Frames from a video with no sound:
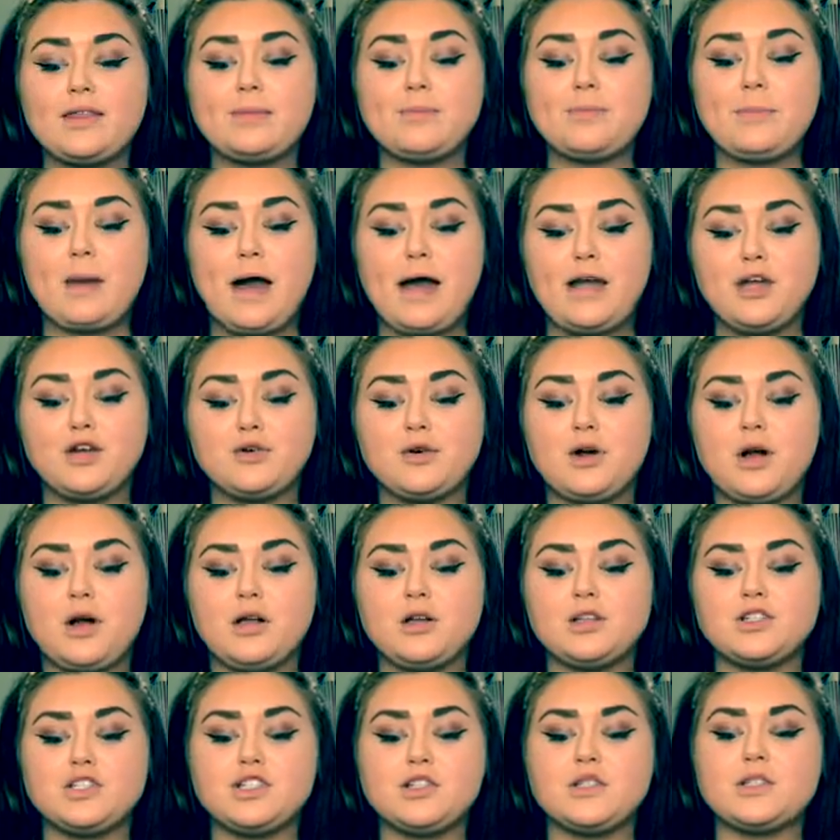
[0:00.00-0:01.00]
my
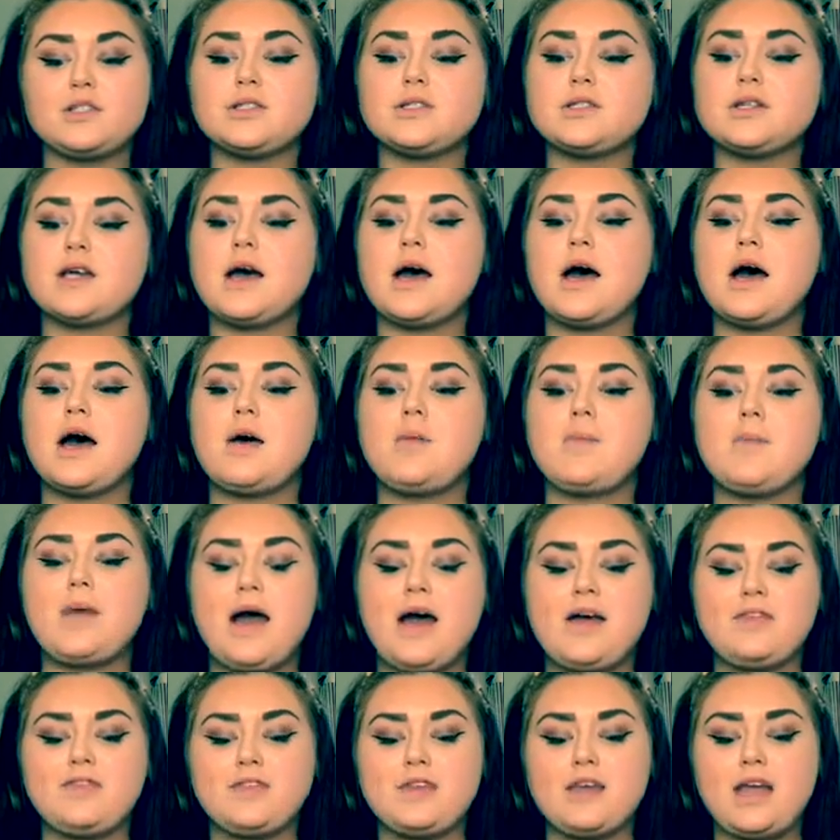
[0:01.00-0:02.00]
urologist
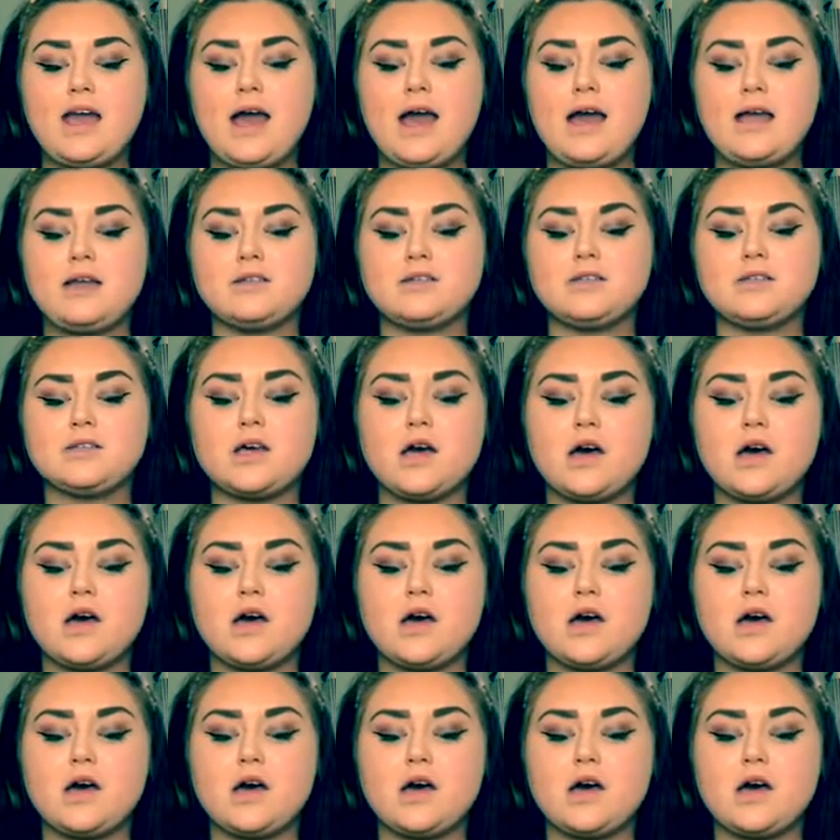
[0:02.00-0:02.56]
at the end